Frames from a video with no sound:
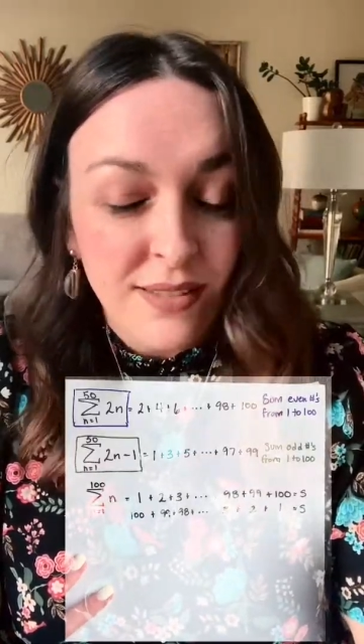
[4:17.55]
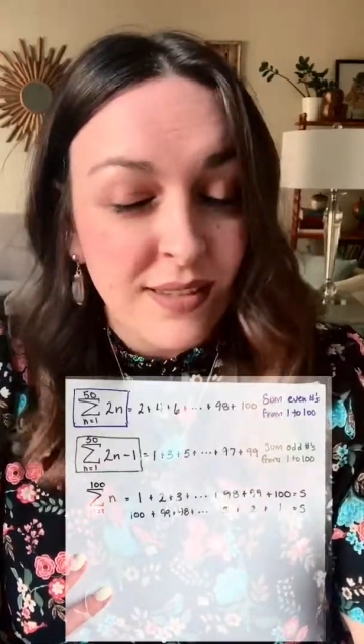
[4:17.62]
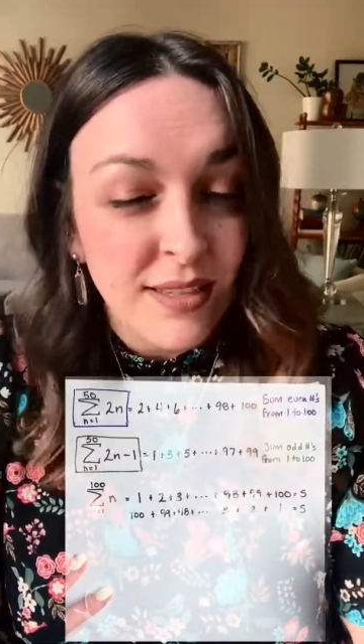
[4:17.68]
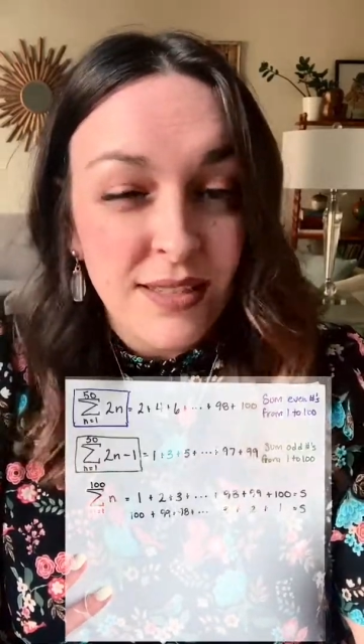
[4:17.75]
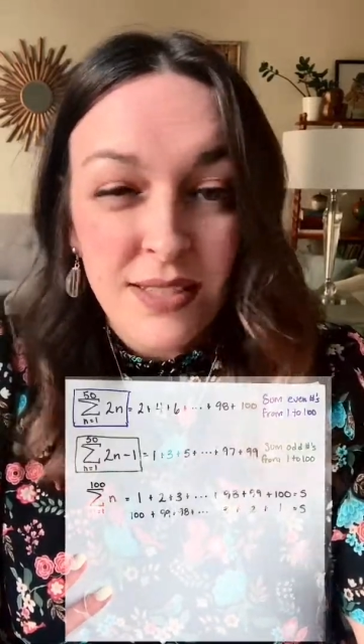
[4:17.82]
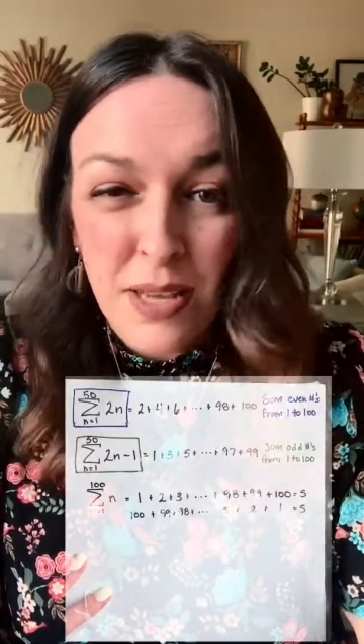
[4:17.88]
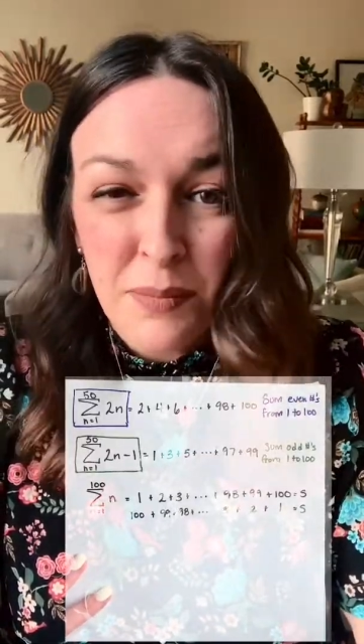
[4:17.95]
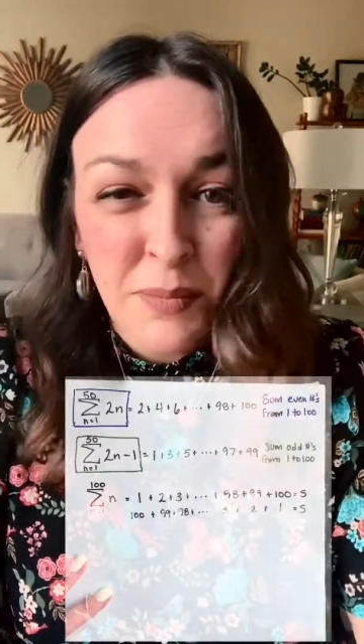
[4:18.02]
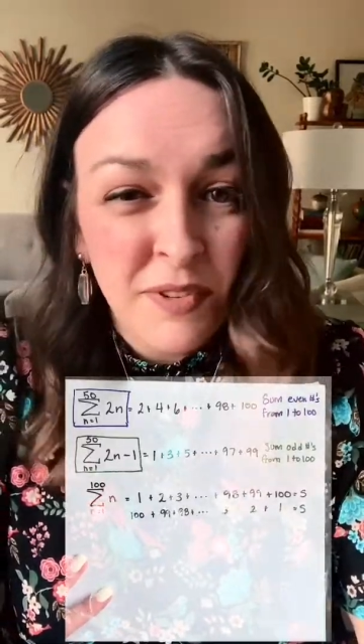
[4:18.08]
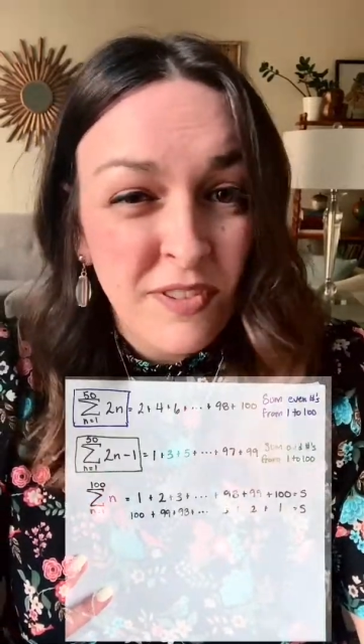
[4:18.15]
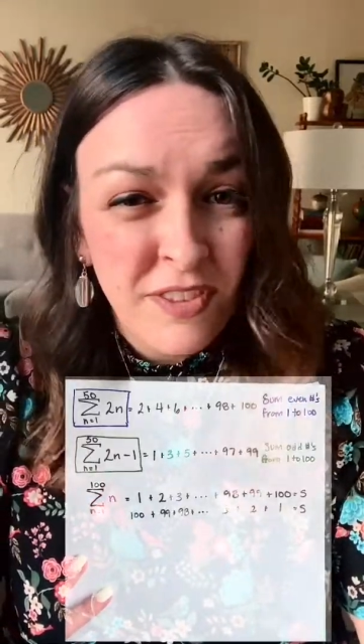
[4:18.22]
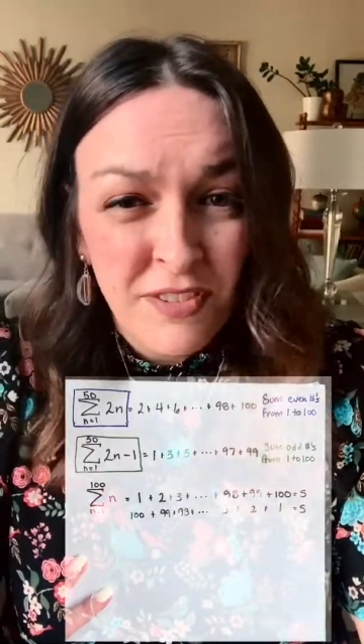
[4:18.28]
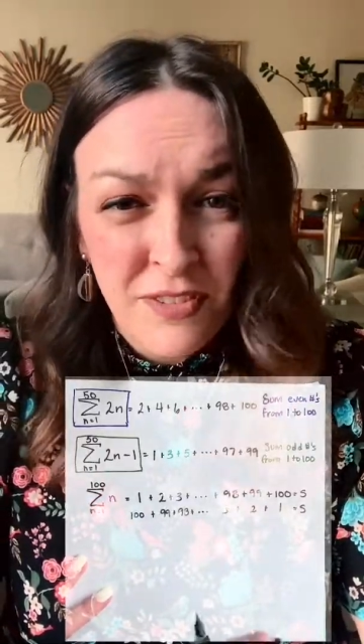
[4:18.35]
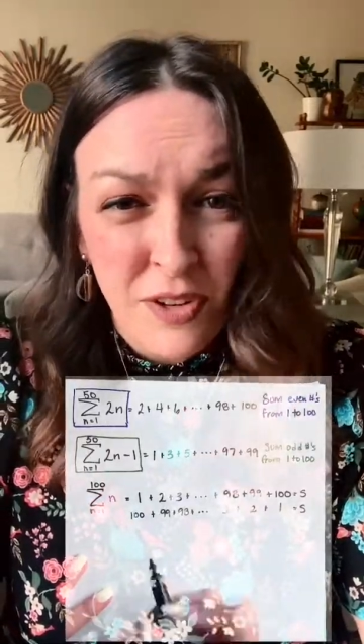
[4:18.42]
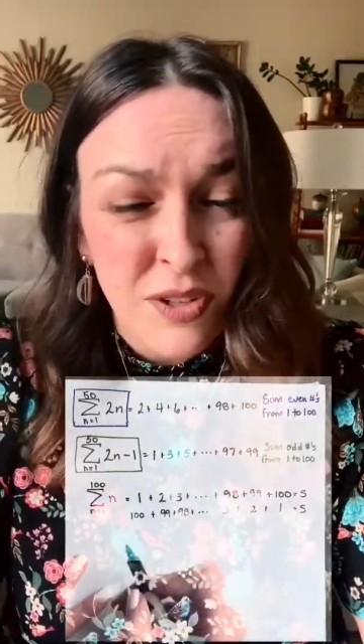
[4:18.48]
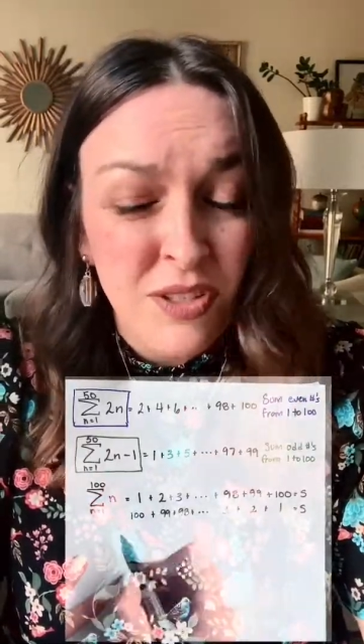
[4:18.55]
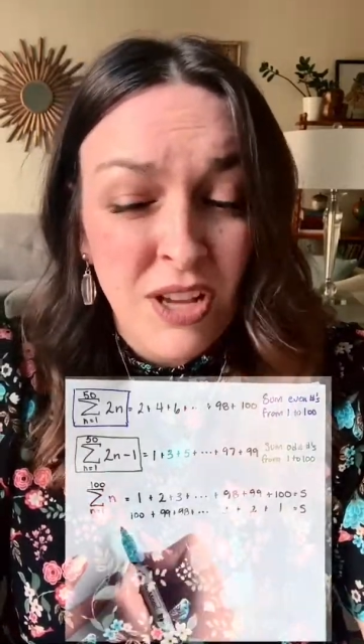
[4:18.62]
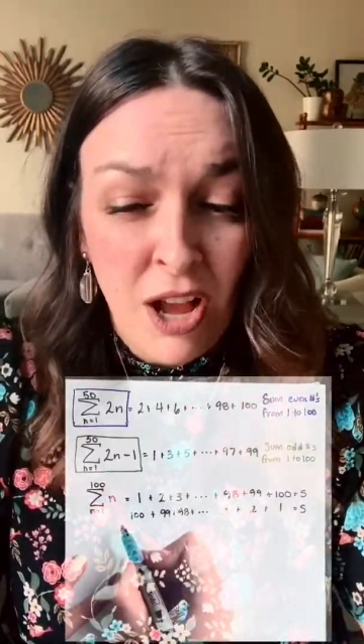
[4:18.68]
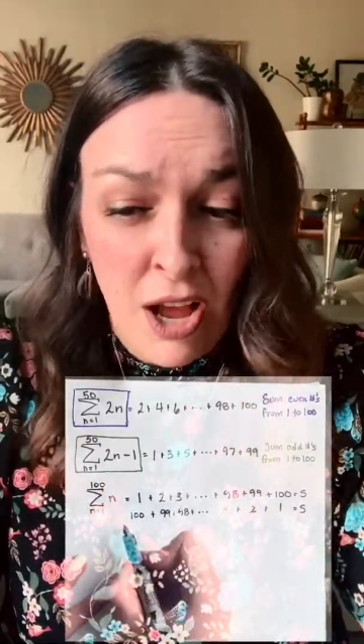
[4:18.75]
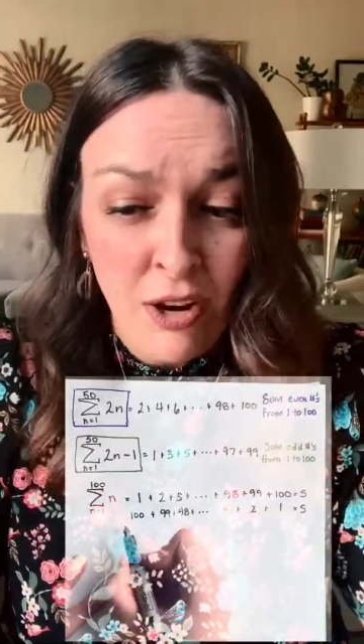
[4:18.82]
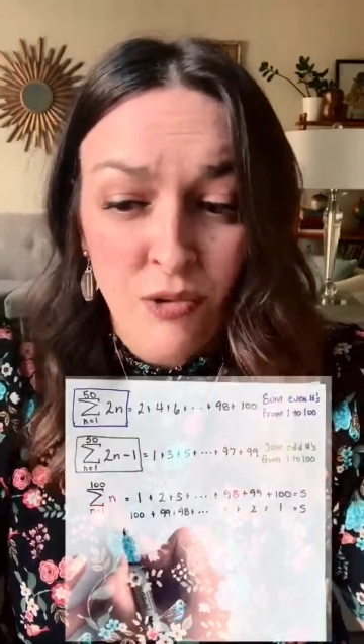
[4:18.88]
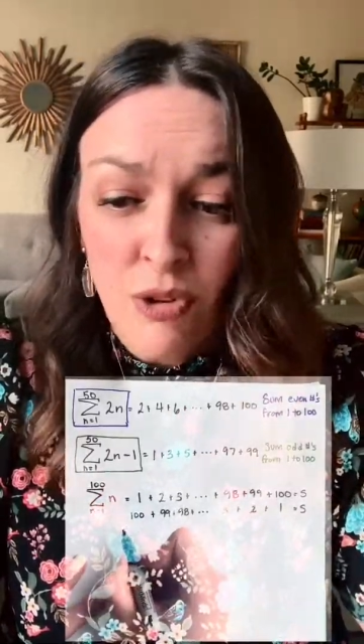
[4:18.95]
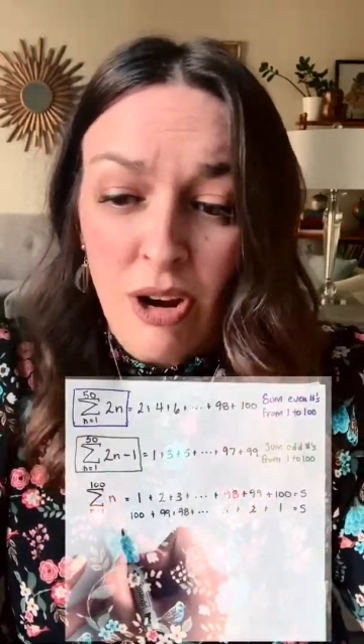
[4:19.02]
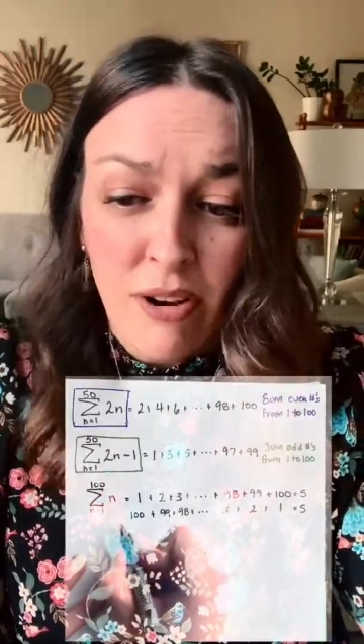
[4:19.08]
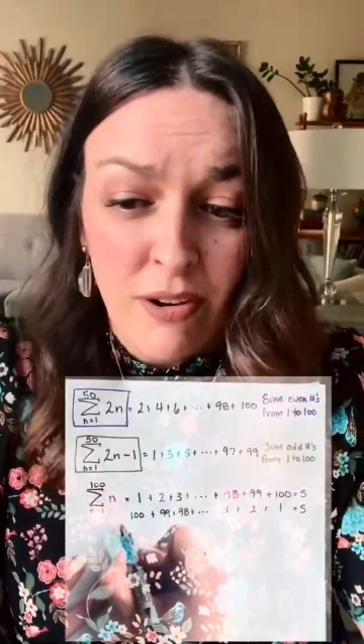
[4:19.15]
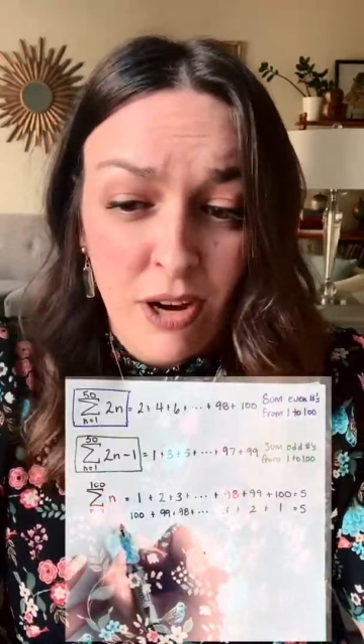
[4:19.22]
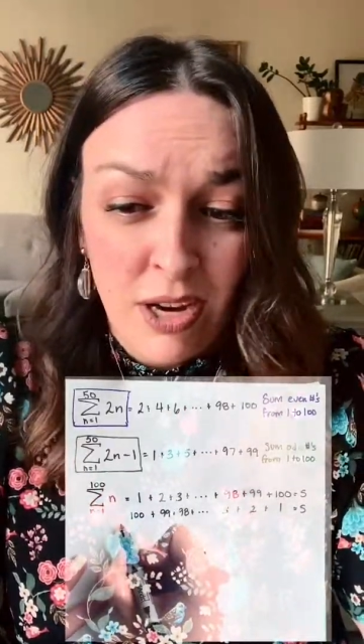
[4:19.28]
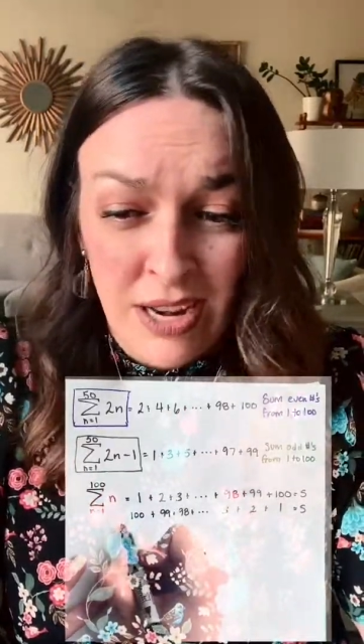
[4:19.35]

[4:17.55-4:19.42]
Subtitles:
the sum of the first 100